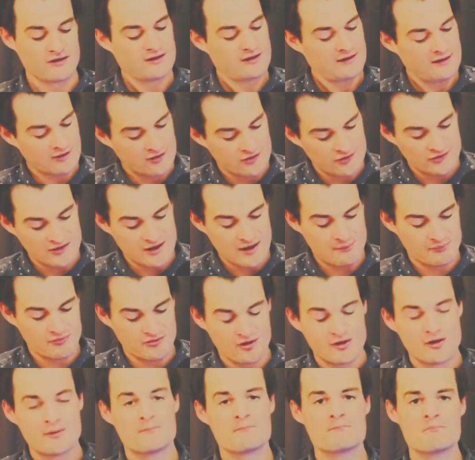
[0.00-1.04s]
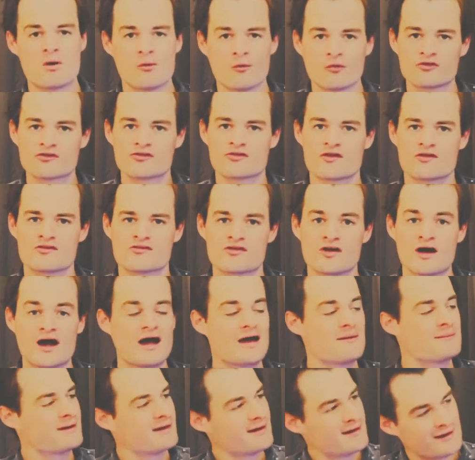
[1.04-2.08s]
except most of the
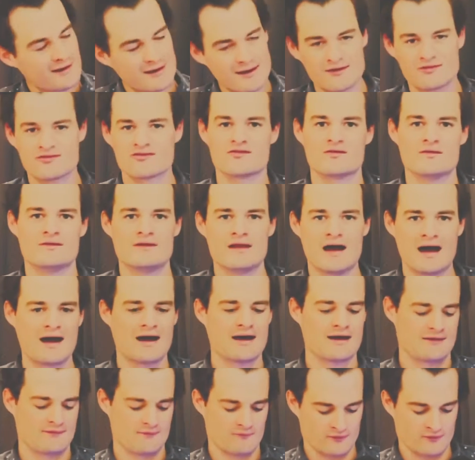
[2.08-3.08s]
time, it's not.